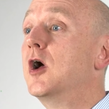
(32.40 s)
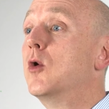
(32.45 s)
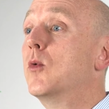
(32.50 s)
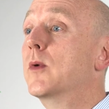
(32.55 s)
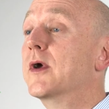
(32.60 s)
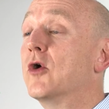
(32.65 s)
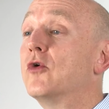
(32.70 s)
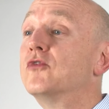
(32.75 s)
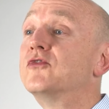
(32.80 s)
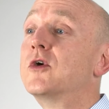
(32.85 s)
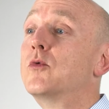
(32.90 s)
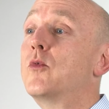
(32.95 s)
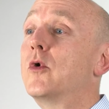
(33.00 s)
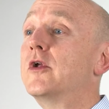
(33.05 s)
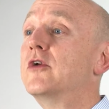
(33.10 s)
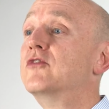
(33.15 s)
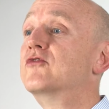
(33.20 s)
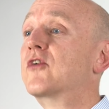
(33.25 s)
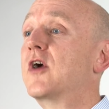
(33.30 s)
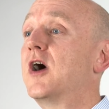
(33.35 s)
We also want
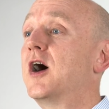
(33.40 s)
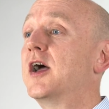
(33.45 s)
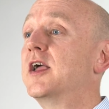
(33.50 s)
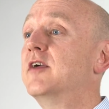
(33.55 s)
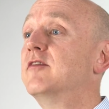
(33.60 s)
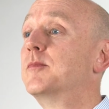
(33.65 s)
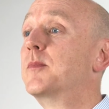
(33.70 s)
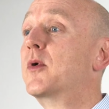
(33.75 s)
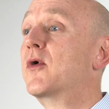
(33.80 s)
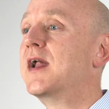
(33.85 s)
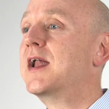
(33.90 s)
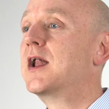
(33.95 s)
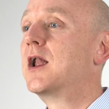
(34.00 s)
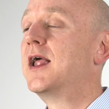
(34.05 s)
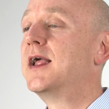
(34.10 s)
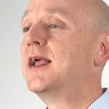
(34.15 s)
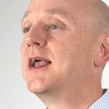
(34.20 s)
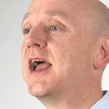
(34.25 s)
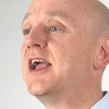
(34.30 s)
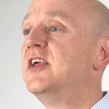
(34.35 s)
to drive parental
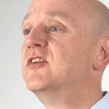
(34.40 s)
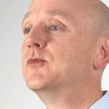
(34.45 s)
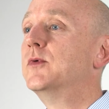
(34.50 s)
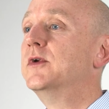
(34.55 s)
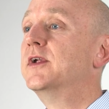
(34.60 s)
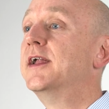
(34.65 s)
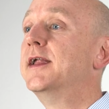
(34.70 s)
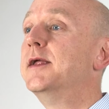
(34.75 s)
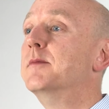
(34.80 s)
engagement and